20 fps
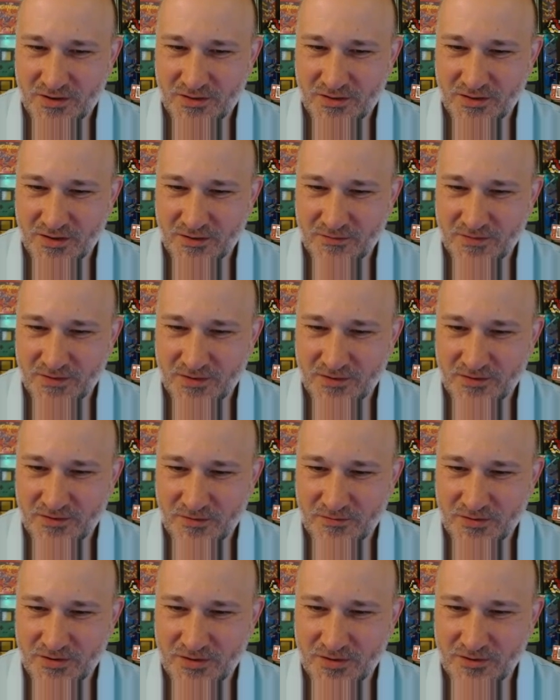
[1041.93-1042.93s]
I think I finished
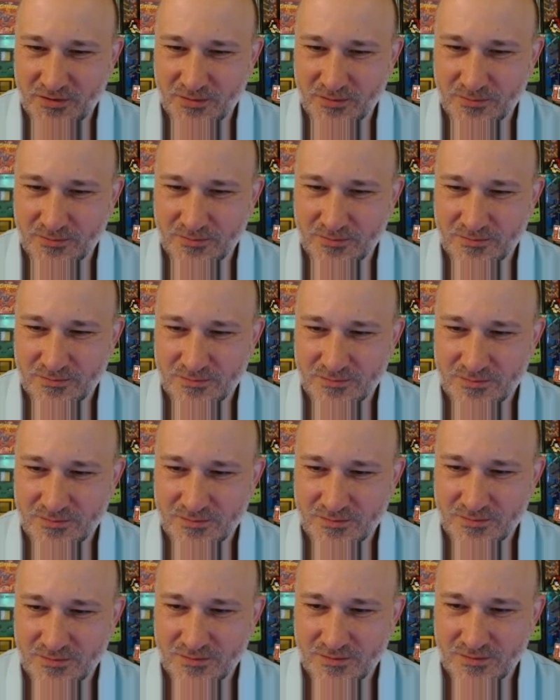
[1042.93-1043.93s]
off 2.
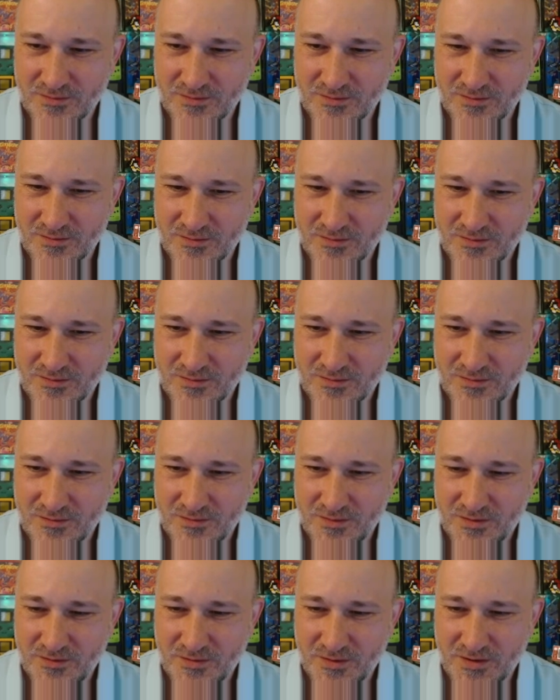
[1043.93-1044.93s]

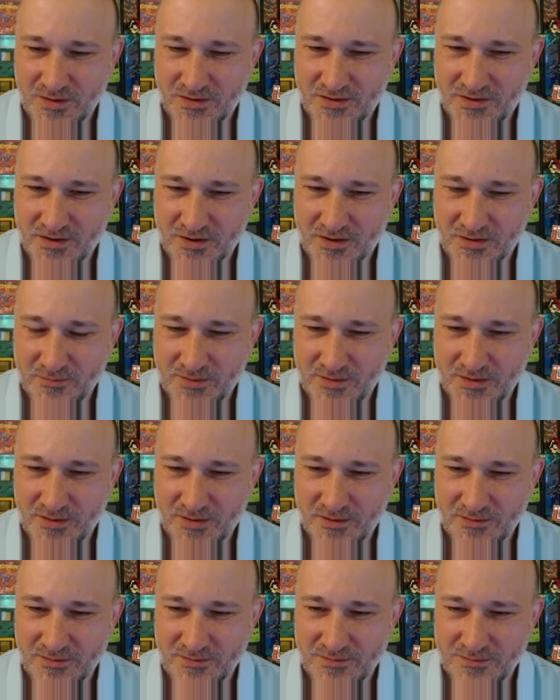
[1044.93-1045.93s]
Do I get a second one
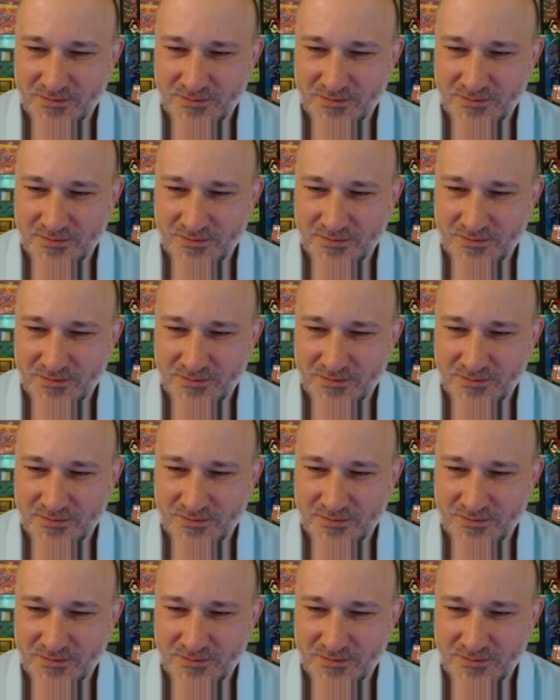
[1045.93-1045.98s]
here?